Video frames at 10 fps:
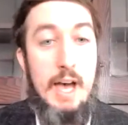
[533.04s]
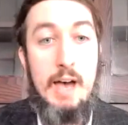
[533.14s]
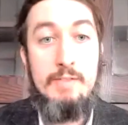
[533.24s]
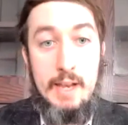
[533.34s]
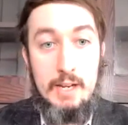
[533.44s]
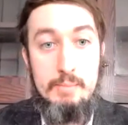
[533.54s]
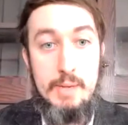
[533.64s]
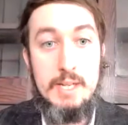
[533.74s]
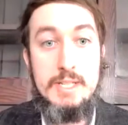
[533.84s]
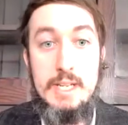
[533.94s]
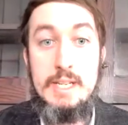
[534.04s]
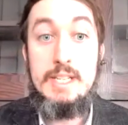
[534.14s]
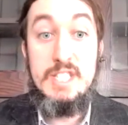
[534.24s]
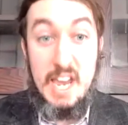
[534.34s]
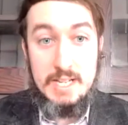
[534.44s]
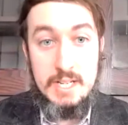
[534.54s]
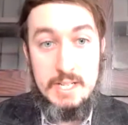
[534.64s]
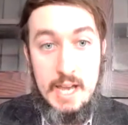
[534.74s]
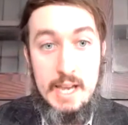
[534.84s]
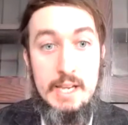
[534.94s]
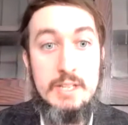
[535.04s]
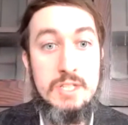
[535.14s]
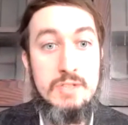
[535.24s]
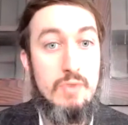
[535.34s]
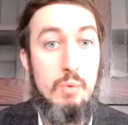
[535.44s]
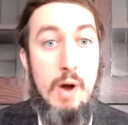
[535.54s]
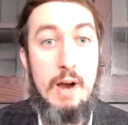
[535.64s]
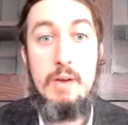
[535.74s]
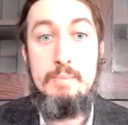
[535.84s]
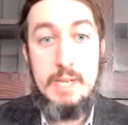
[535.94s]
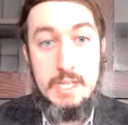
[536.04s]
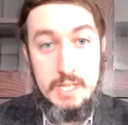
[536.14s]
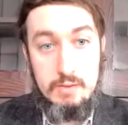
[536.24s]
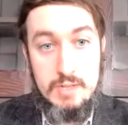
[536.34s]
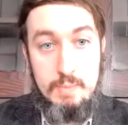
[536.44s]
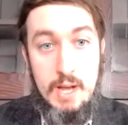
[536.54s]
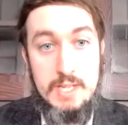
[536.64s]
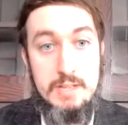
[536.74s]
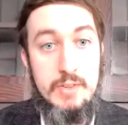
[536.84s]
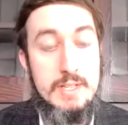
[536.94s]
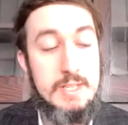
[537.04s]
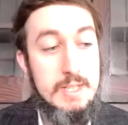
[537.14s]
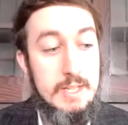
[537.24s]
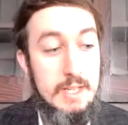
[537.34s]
availability day to day. It doesn't require immediate responsiveness.